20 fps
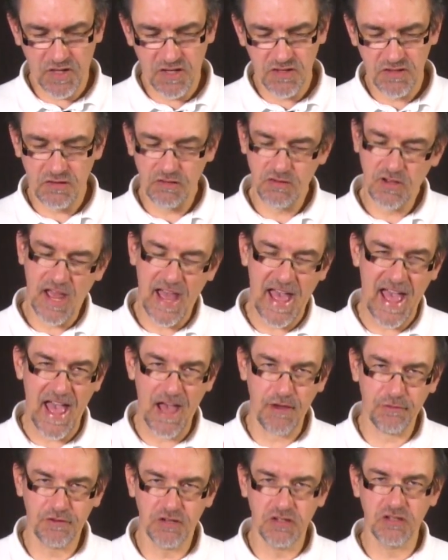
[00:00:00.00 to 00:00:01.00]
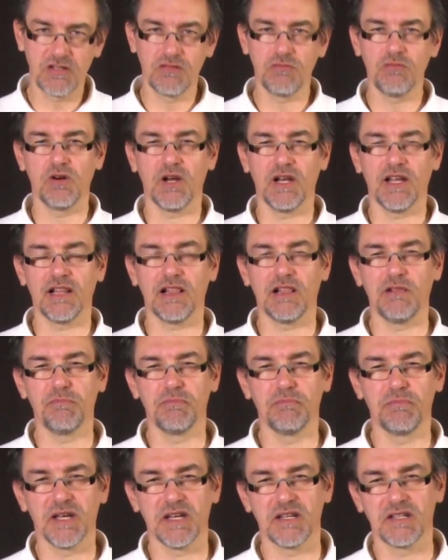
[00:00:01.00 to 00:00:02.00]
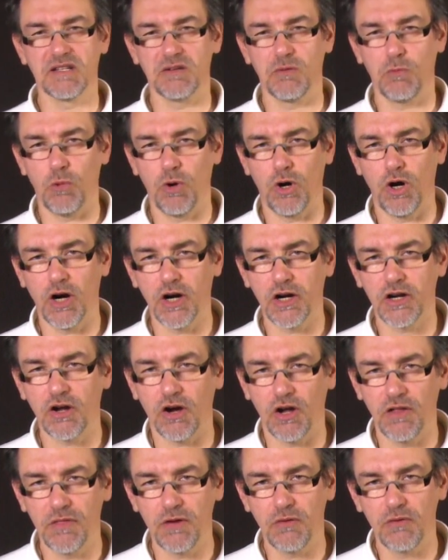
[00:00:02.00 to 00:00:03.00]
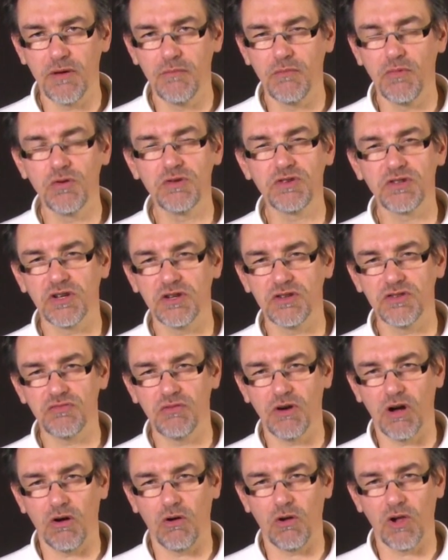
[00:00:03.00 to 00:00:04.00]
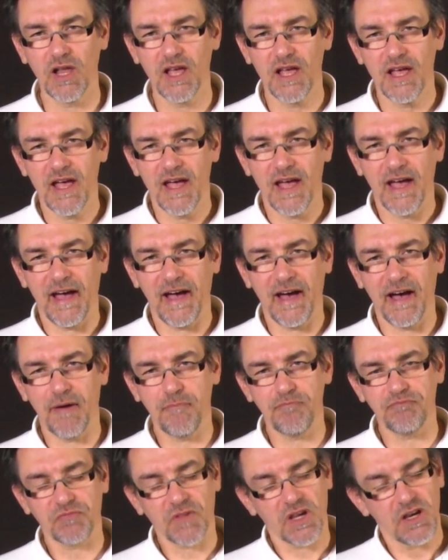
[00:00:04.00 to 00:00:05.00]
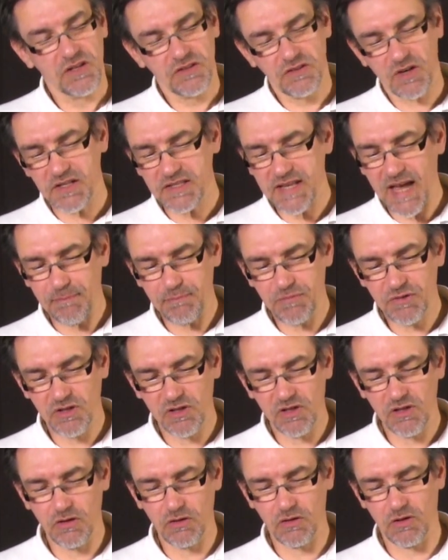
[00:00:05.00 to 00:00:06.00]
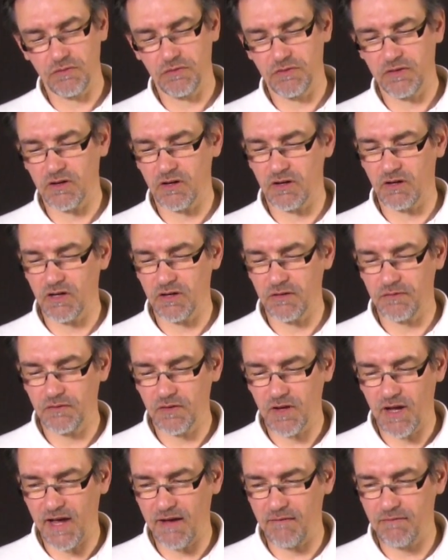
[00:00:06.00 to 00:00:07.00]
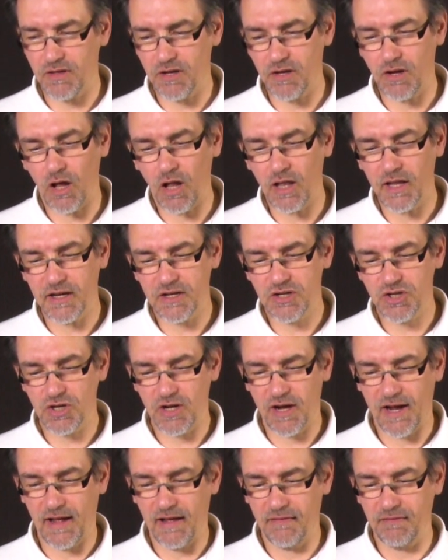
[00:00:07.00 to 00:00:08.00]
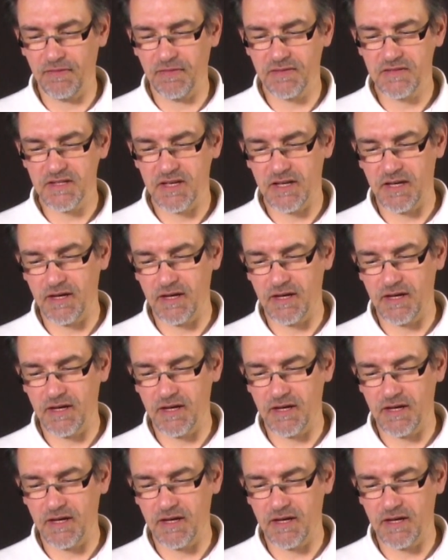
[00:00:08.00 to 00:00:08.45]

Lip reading: So you have to do a little bit work on the remote control. So it's up to you if you have the knowledge and